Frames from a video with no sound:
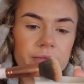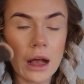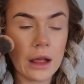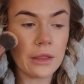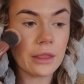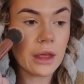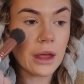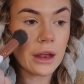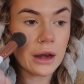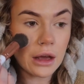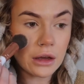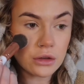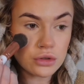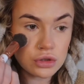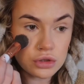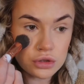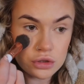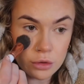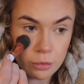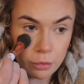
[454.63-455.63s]
And then I'll
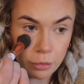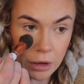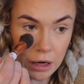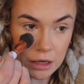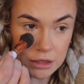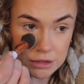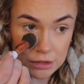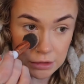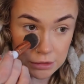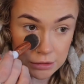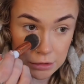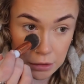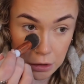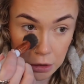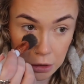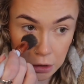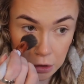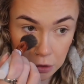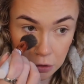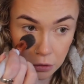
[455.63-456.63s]
just press this
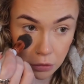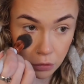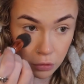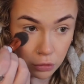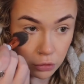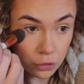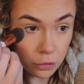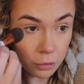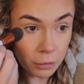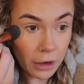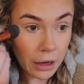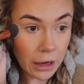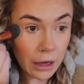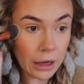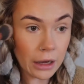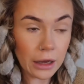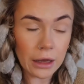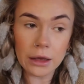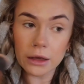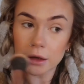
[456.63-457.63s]
in under my
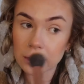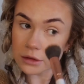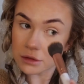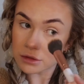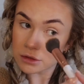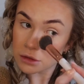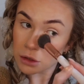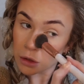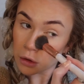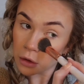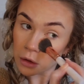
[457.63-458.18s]
eyes